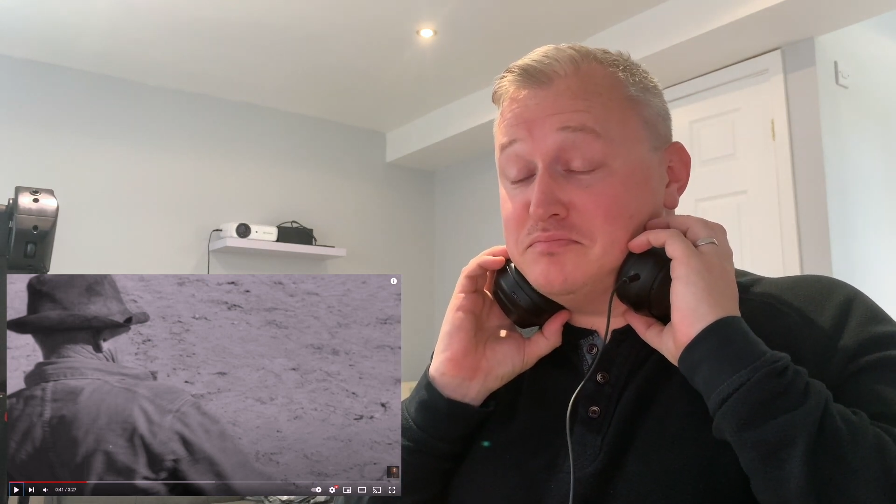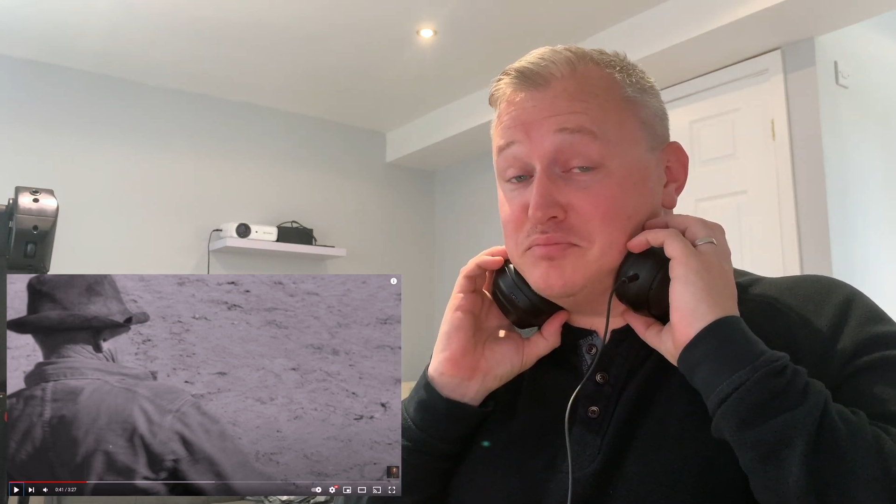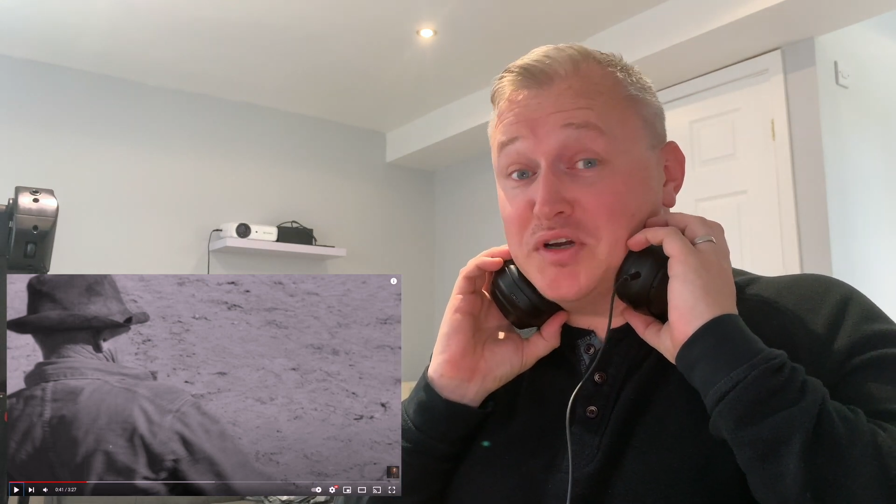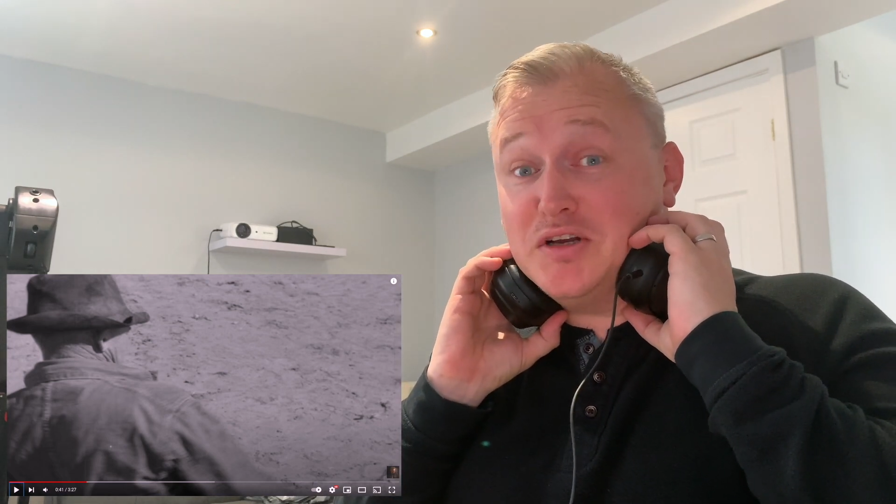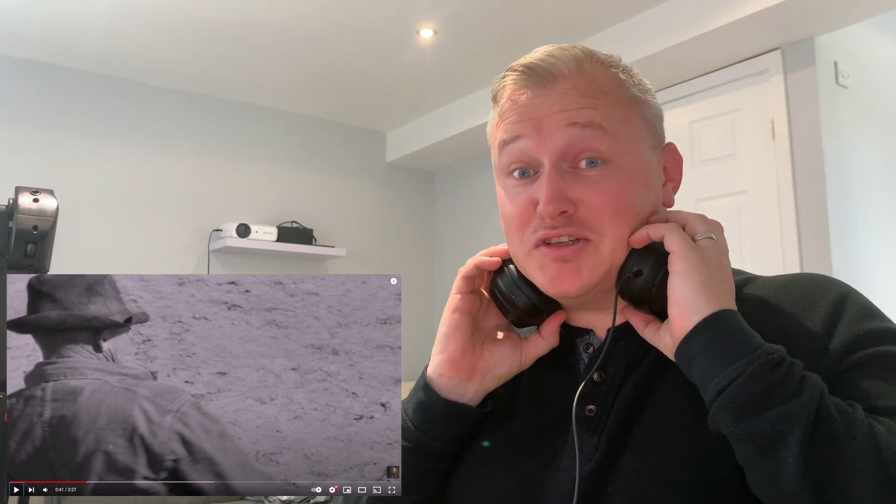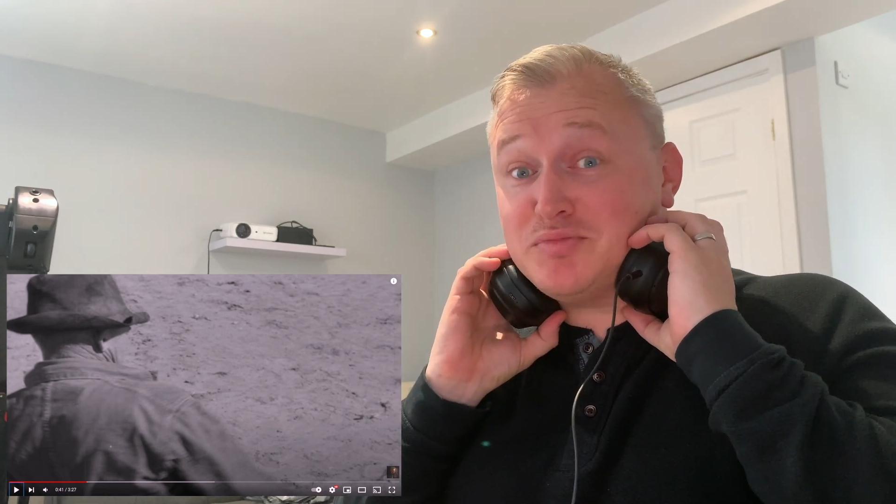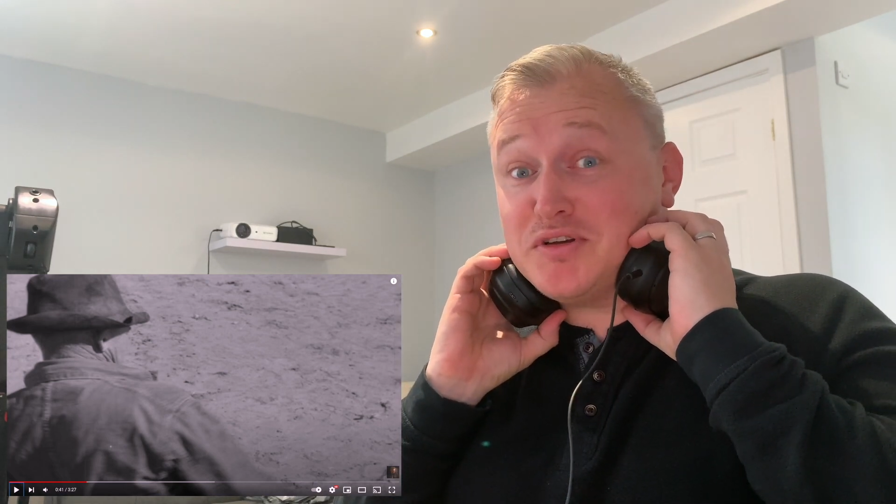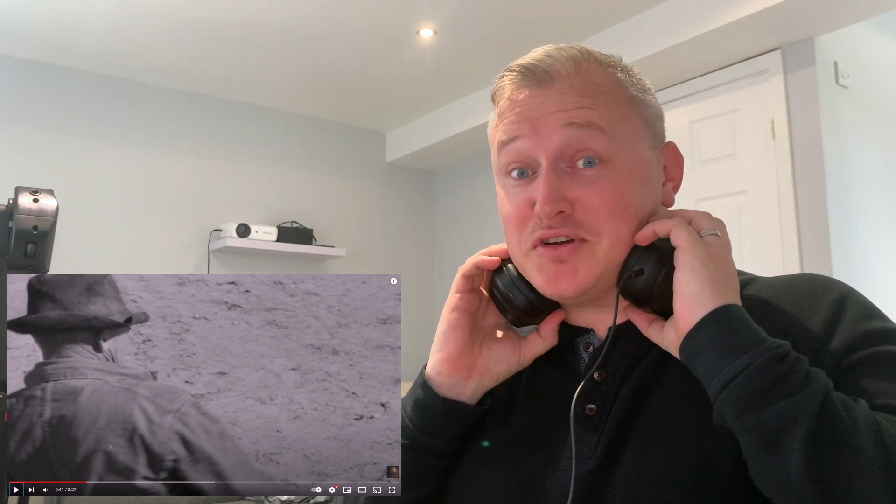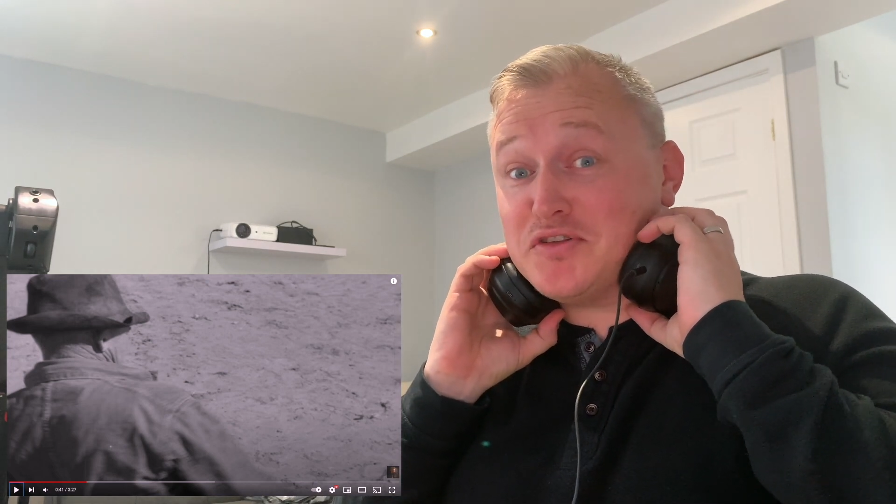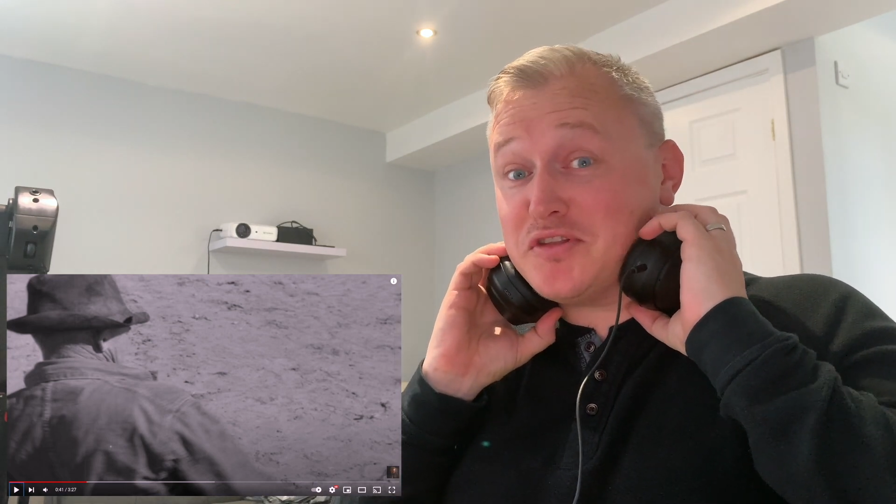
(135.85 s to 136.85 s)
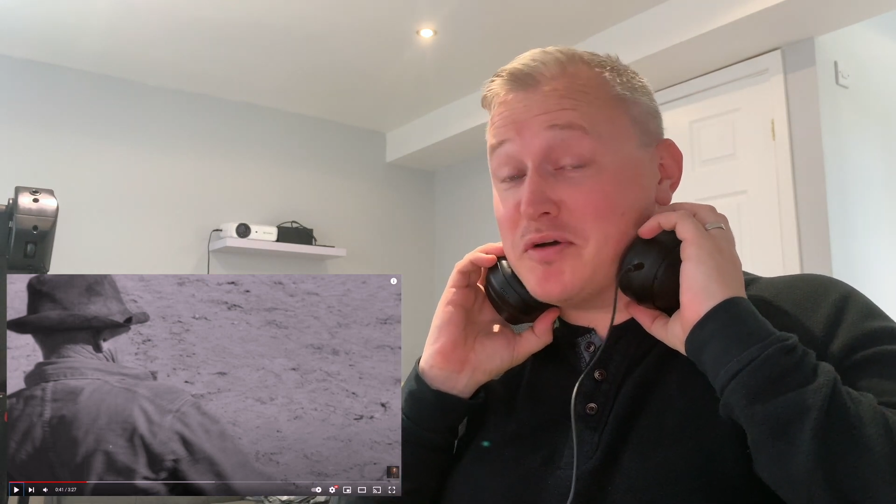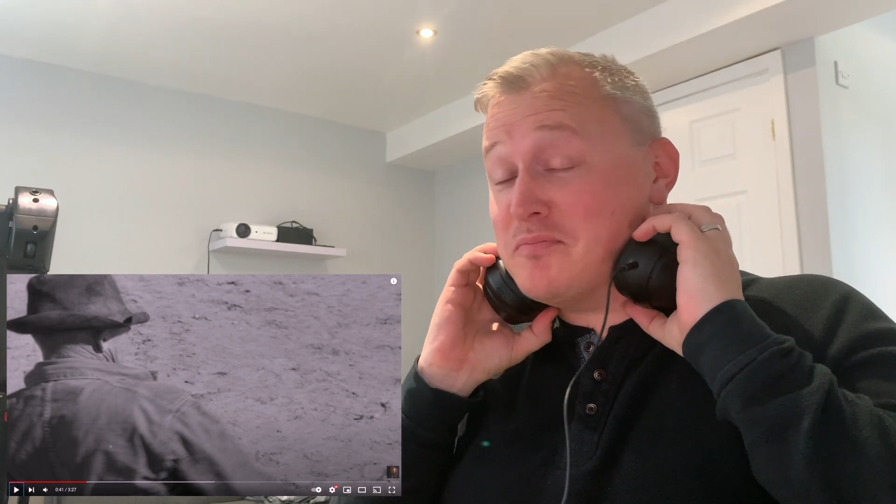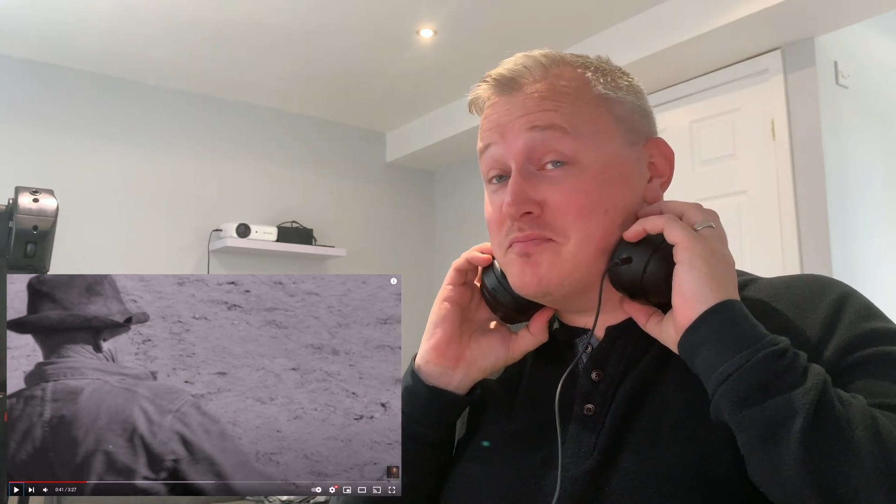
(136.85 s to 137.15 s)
but he looks pretty good though.